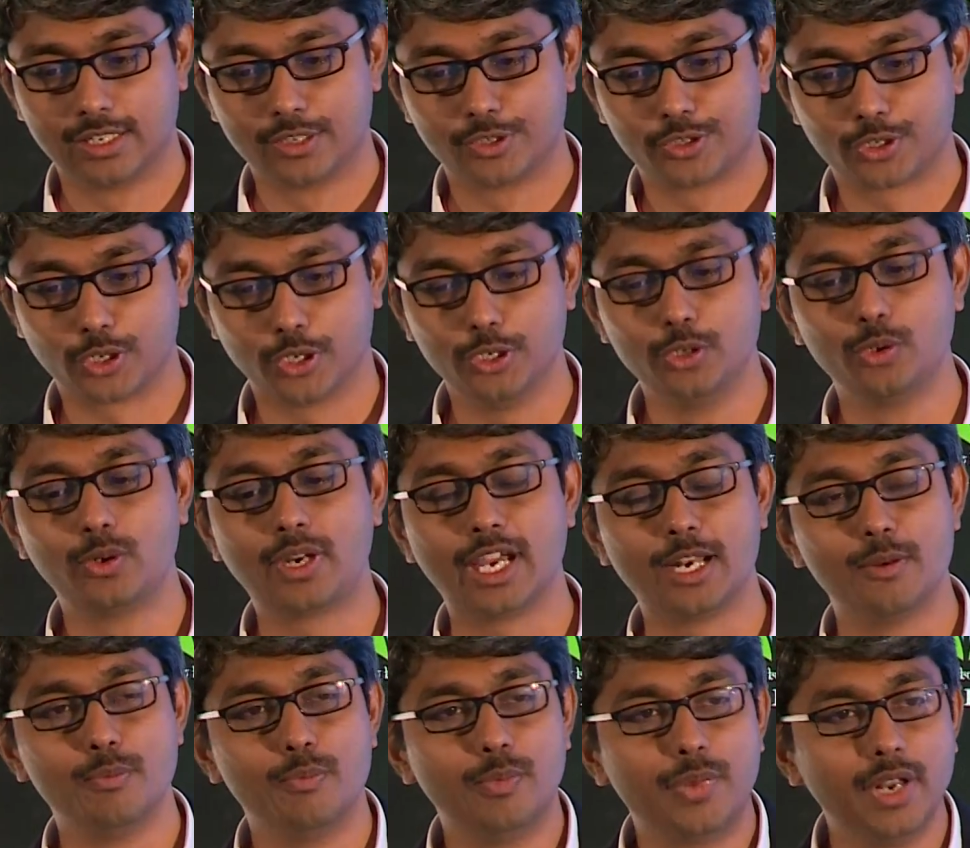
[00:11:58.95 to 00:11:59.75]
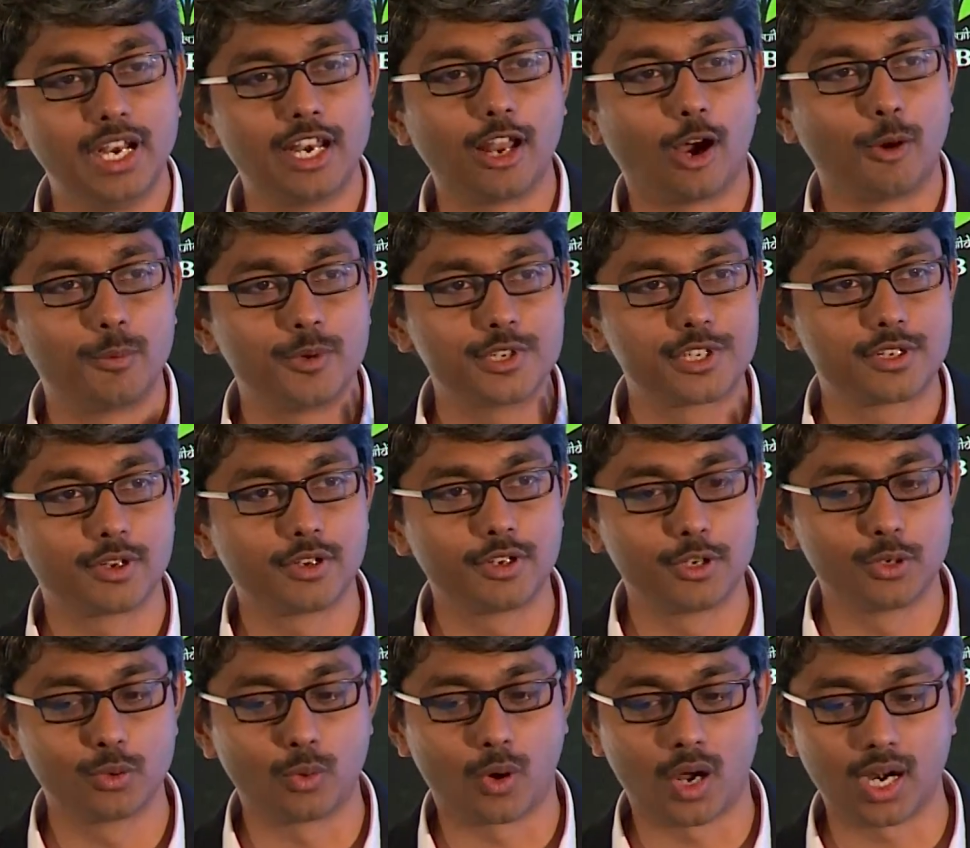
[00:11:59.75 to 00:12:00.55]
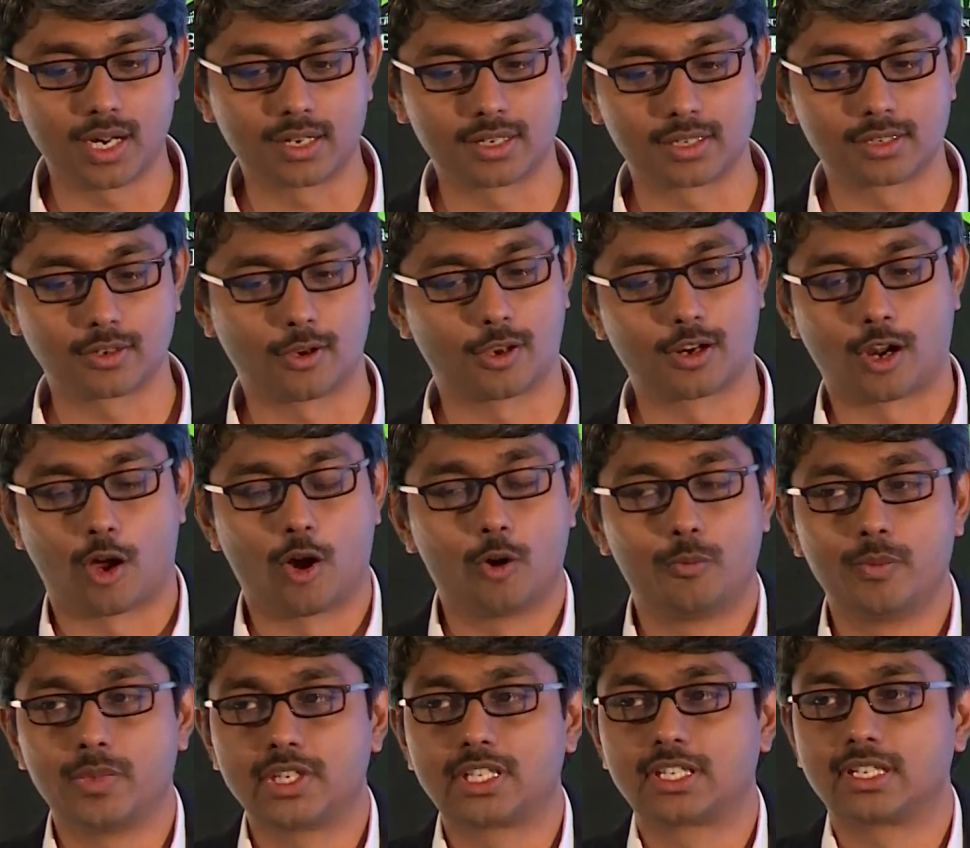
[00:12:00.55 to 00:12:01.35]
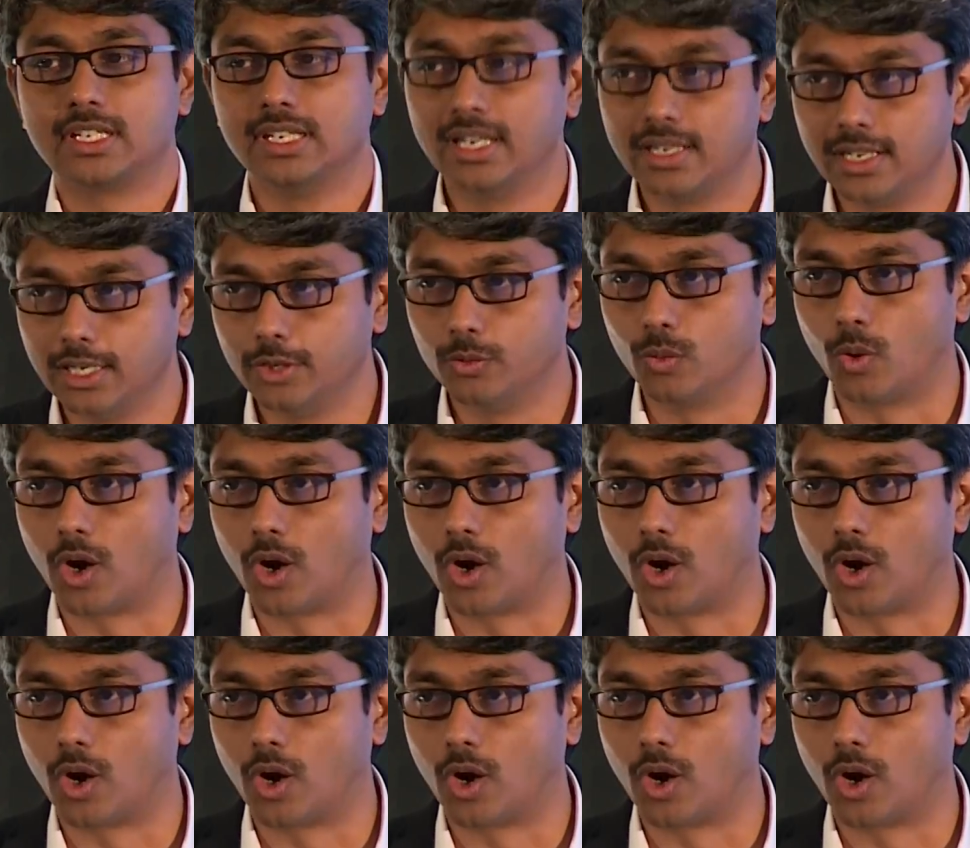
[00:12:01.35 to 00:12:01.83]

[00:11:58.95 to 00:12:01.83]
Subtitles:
So you can build how much you want, or how much little you